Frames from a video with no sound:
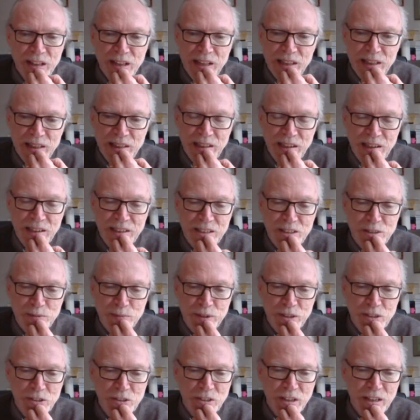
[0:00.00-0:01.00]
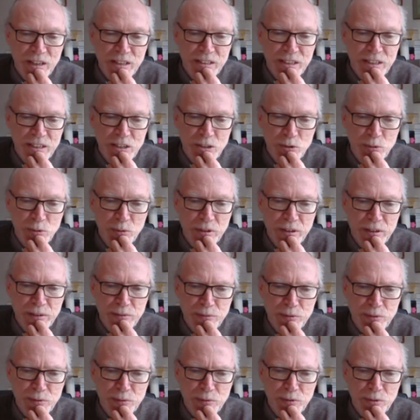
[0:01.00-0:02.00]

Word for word: light, because their deeds are evil.